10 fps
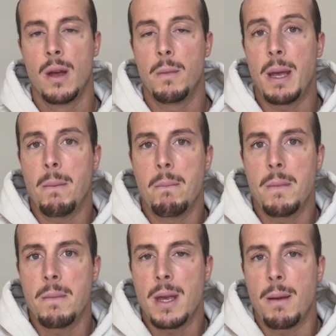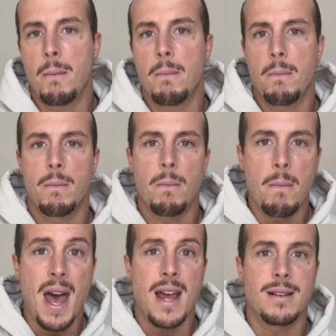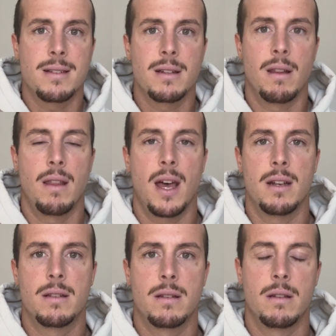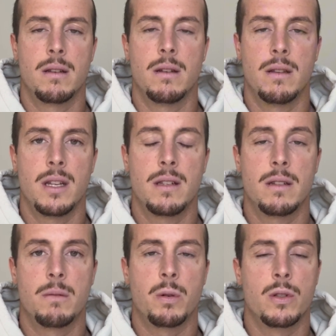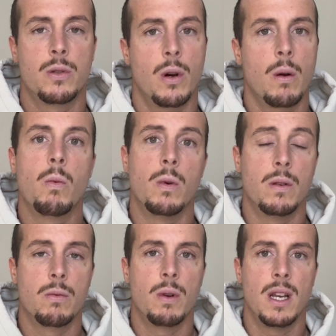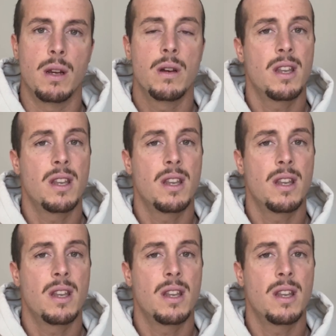It meant that the distance per stroke was really good,